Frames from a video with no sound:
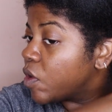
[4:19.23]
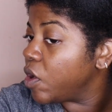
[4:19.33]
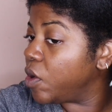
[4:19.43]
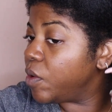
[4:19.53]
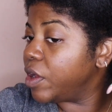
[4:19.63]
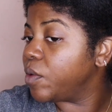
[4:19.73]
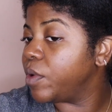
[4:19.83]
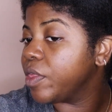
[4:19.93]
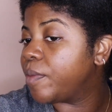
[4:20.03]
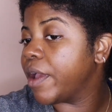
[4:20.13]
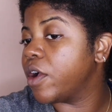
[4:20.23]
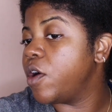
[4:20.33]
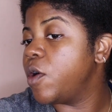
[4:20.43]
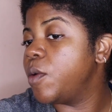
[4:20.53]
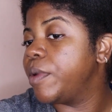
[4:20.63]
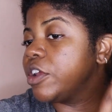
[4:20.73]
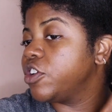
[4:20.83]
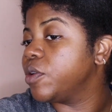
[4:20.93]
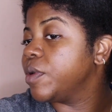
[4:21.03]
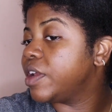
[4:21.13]
Go in with my comb, make
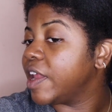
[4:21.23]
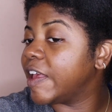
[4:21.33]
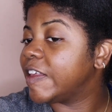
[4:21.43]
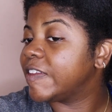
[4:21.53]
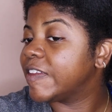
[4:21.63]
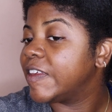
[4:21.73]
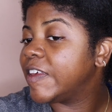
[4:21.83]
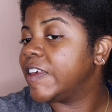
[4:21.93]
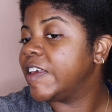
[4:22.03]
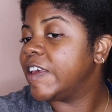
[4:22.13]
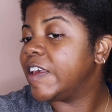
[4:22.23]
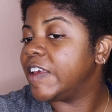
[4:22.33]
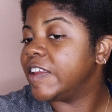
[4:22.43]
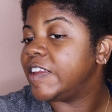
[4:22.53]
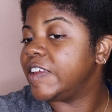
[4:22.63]
sure we're nice and